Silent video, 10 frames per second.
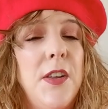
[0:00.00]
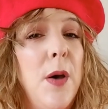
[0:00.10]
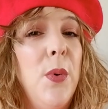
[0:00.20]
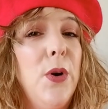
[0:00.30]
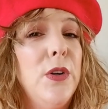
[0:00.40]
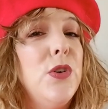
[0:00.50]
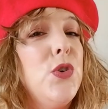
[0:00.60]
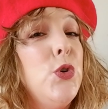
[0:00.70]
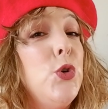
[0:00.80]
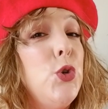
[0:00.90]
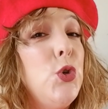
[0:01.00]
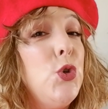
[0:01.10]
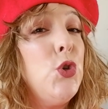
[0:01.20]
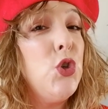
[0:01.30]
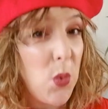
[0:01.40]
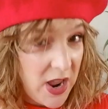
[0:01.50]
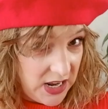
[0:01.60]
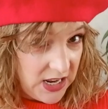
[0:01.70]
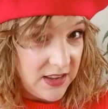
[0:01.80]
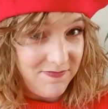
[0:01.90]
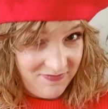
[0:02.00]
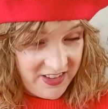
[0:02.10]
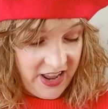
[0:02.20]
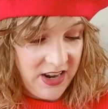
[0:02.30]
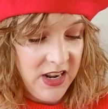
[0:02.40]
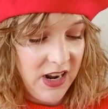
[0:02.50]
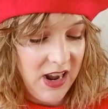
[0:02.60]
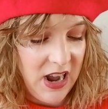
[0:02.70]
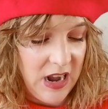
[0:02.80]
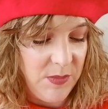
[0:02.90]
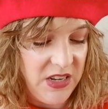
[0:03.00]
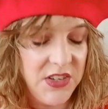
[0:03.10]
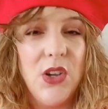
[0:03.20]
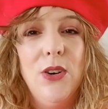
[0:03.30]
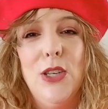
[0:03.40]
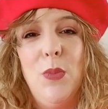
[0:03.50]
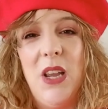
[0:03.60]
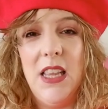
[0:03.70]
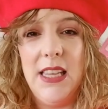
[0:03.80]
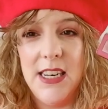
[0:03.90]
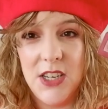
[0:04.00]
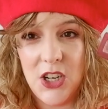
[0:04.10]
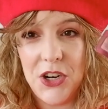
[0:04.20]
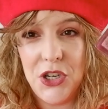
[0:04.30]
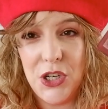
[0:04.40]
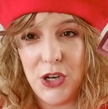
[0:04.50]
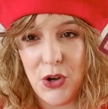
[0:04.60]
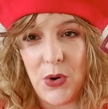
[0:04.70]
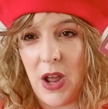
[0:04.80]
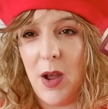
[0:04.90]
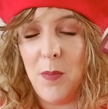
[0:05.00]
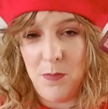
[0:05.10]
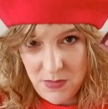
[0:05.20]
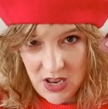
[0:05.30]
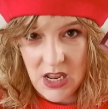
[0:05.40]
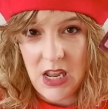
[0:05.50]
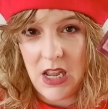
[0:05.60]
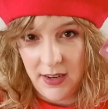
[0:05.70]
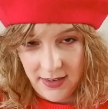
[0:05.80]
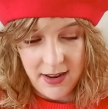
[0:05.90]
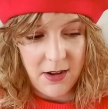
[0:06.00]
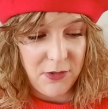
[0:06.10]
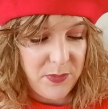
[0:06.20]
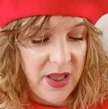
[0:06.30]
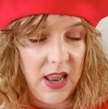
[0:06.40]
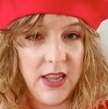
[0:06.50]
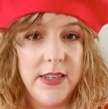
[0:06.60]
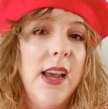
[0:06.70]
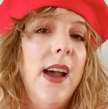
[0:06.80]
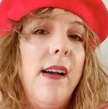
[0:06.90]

Number 20 then is going to be the Natasha Denona Mini Love palette.